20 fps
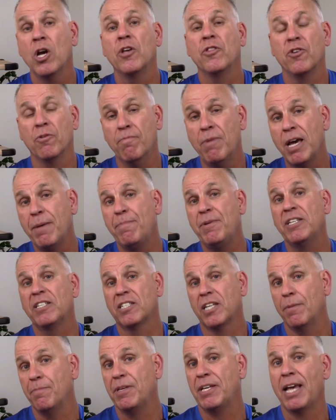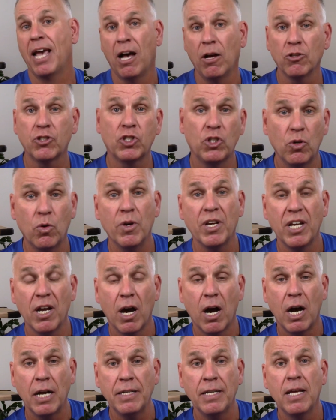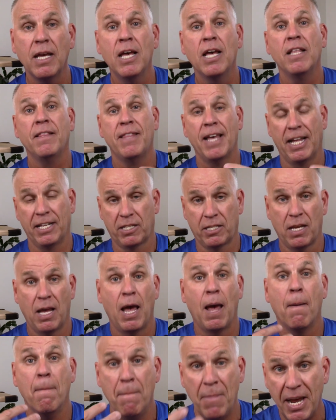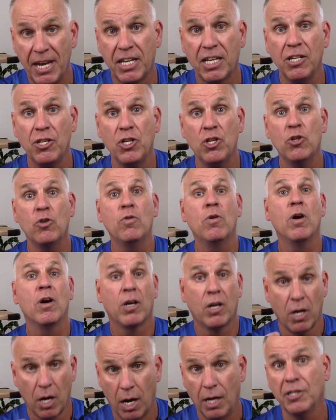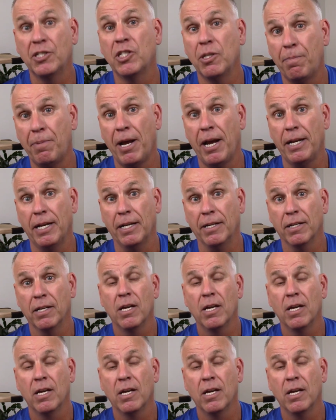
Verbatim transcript: There might be something else going on that's making you constipated.